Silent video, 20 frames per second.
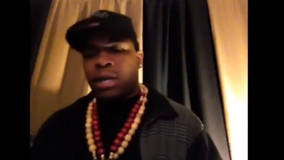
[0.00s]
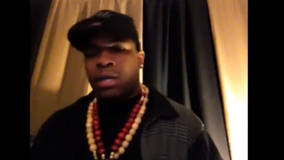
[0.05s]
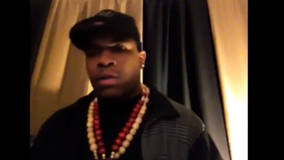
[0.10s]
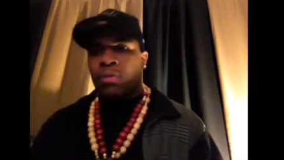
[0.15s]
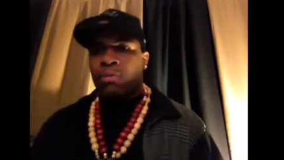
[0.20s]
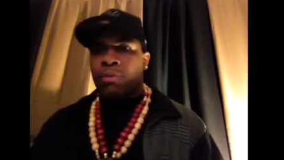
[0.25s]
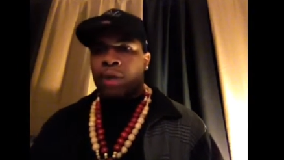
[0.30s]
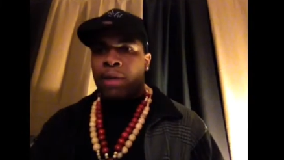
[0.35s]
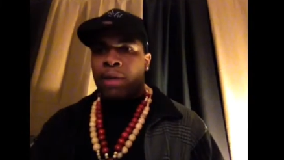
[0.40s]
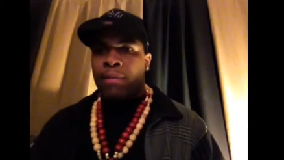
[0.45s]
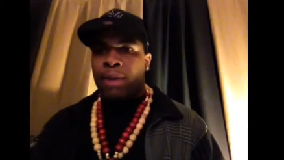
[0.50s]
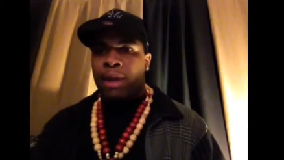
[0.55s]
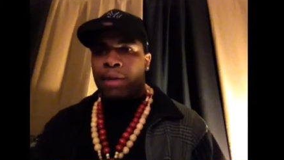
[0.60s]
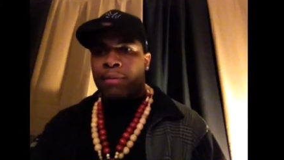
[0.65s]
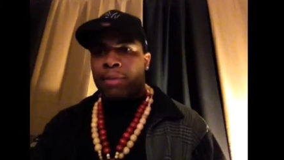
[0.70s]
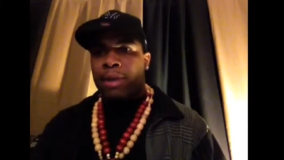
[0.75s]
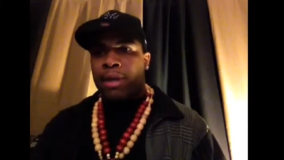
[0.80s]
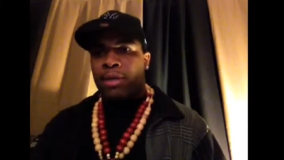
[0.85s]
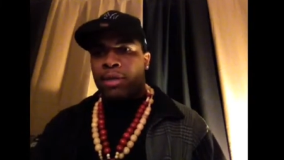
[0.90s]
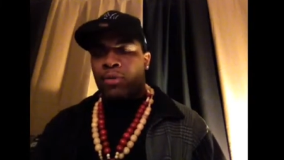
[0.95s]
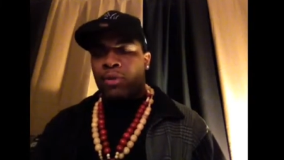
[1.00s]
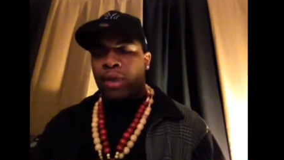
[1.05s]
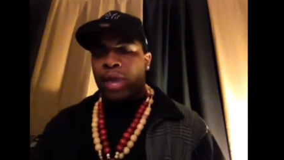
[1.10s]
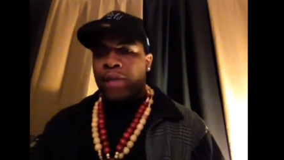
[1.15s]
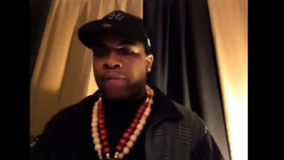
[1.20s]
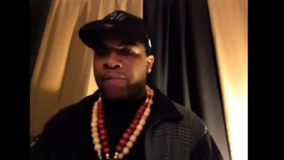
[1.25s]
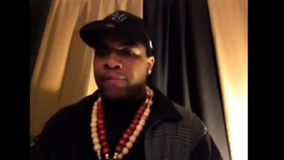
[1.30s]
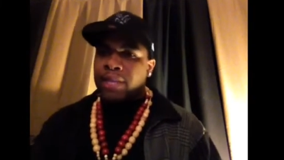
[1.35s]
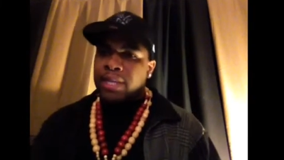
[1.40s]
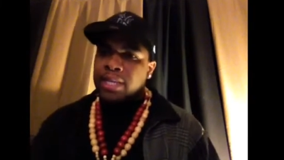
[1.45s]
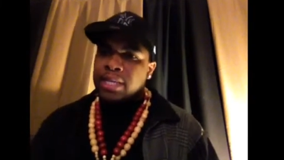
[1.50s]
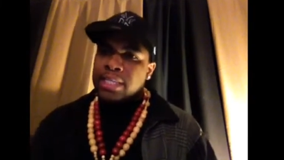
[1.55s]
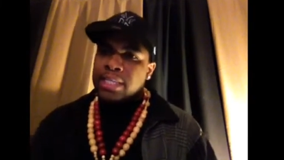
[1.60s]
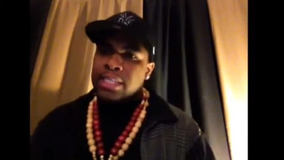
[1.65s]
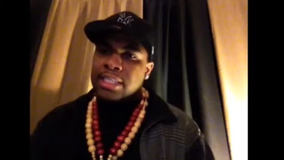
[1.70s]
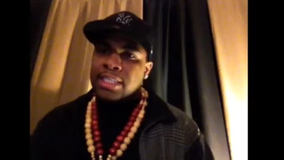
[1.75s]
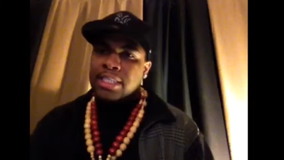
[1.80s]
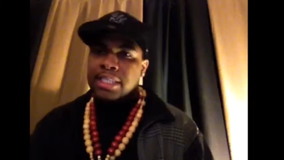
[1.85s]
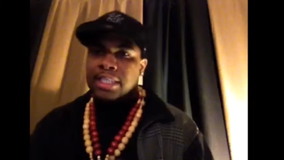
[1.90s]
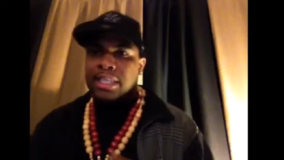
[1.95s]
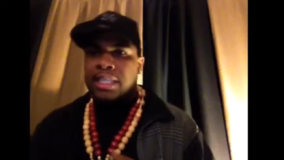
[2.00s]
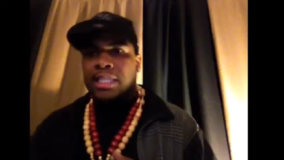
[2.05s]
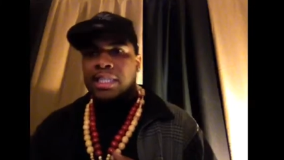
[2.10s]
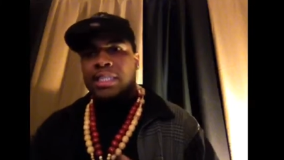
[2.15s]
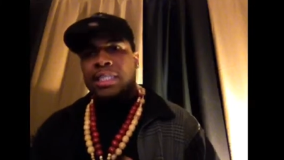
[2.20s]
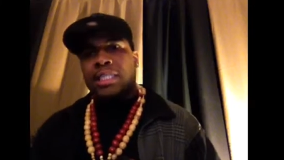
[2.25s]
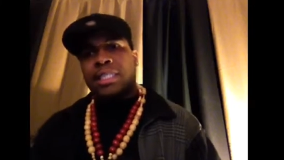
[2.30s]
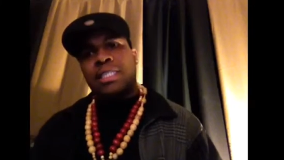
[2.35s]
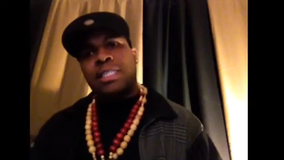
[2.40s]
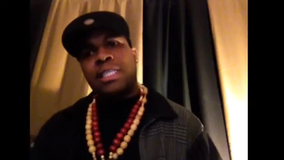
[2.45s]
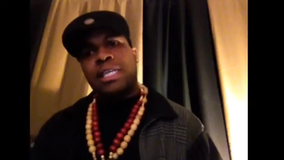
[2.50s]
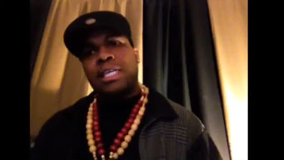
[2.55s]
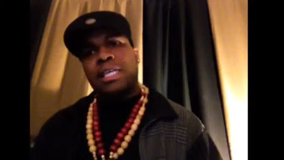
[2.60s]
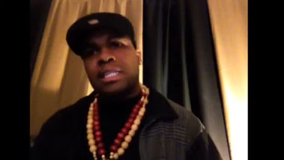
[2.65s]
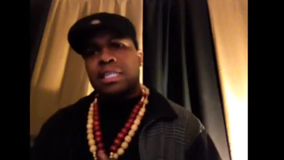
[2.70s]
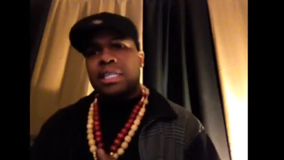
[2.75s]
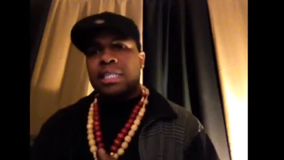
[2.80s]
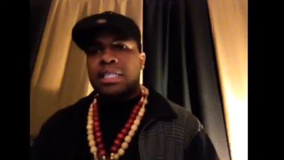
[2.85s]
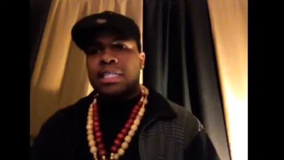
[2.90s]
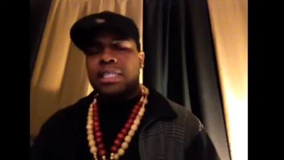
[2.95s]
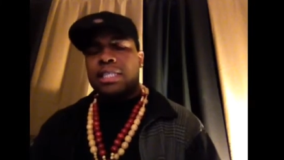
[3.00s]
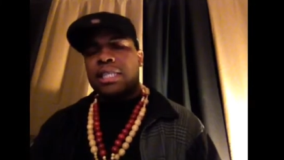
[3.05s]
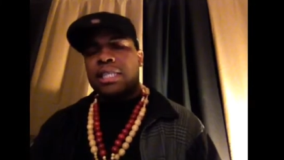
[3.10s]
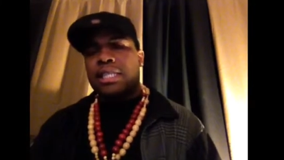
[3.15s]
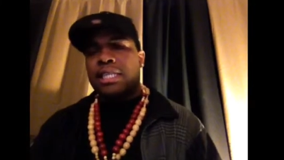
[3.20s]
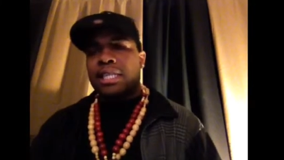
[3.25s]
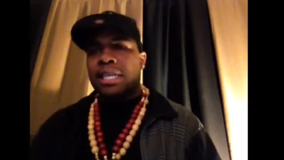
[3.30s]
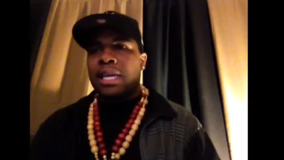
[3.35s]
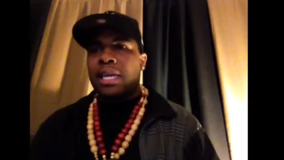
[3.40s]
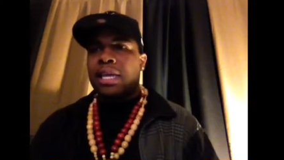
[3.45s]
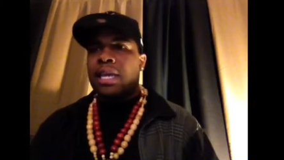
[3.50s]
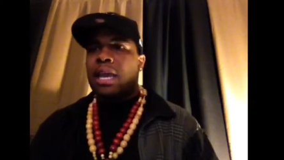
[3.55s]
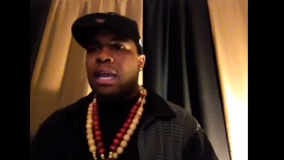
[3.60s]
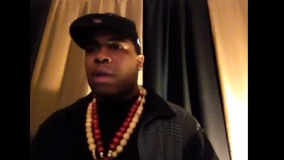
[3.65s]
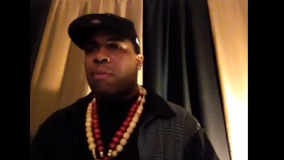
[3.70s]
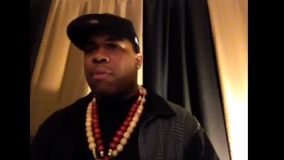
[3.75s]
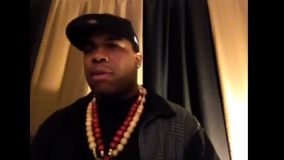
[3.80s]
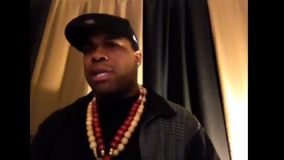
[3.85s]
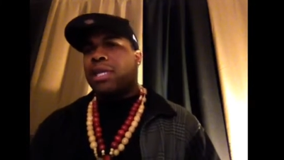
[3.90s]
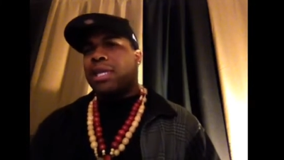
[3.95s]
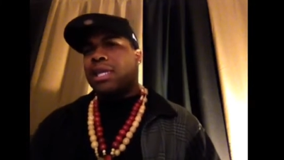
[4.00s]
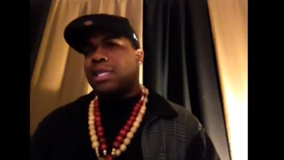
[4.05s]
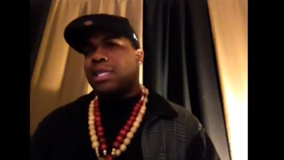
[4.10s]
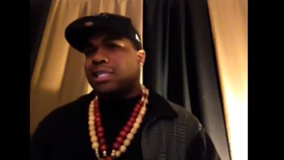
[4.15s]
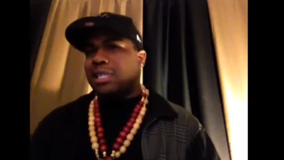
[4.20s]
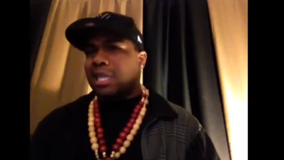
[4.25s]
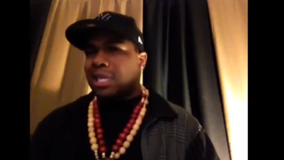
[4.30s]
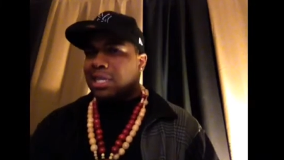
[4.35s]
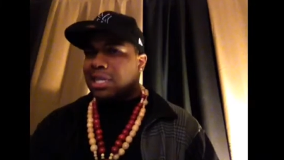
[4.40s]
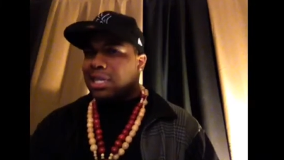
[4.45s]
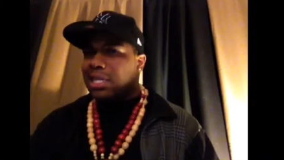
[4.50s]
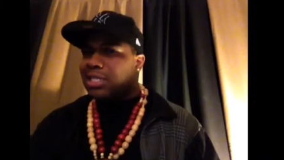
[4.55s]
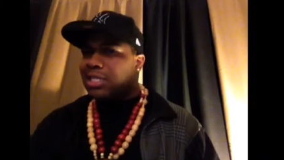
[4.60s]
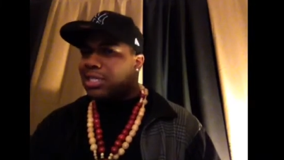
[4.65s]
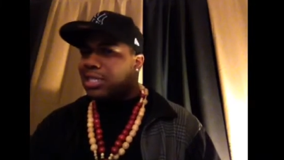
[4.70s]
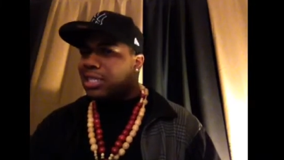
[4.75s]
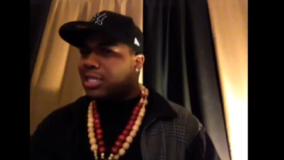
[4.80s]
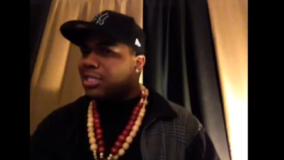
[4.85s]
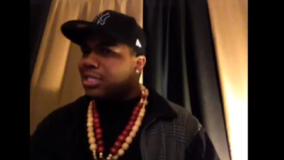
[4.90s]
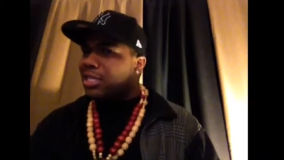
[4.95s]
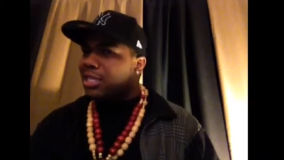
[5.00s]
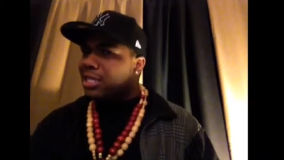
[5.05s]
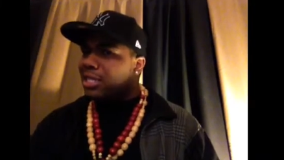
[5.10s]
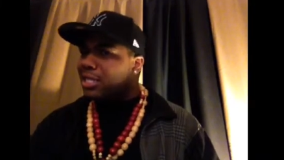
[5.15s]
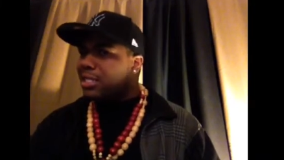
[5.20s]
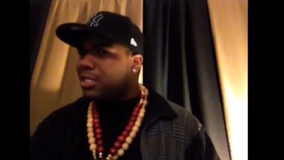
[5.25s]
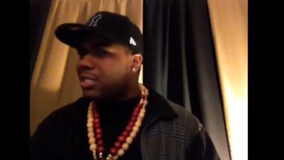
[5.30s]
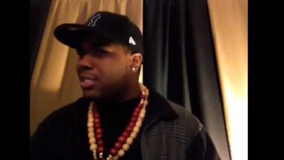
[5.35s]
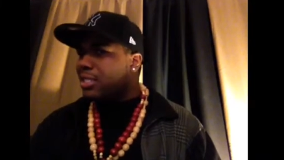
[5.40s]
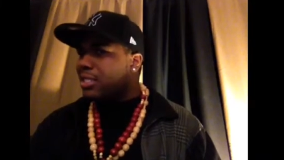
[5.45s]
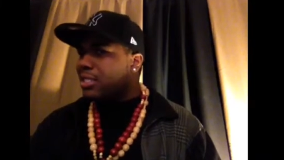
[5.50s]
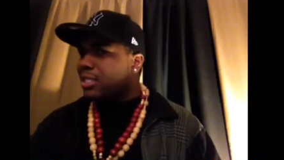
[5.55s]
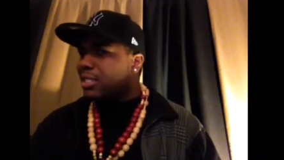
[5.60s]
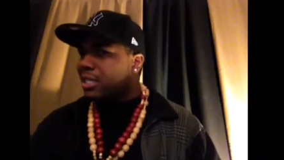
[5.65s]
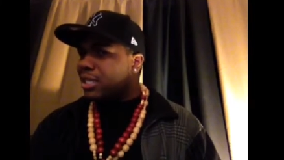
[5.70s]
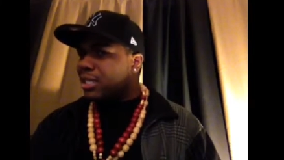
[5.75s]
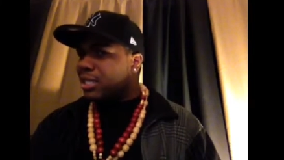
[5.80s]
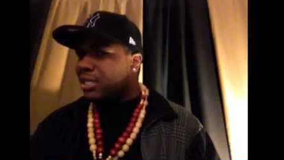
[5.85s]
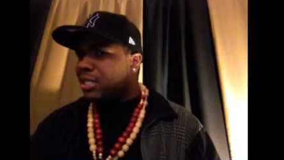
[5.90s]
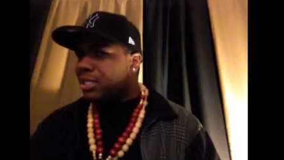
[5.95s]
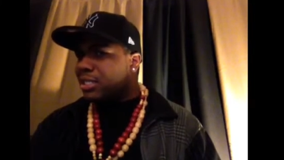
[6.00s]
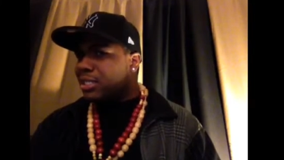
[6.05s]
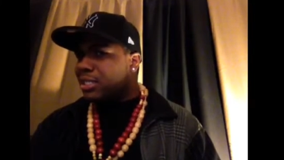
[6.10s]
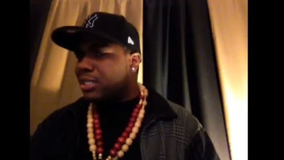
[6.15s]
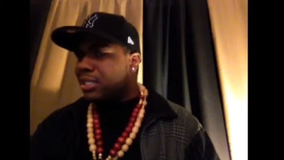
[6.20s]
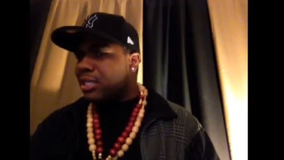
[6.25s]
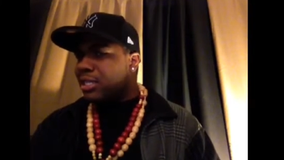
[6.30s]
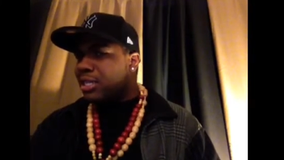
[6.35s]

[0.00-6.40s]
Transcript: the my, my, my the way I fit in these jeans, he said this, he said that, but he ain't say this, he ain't say this, he ain't say this.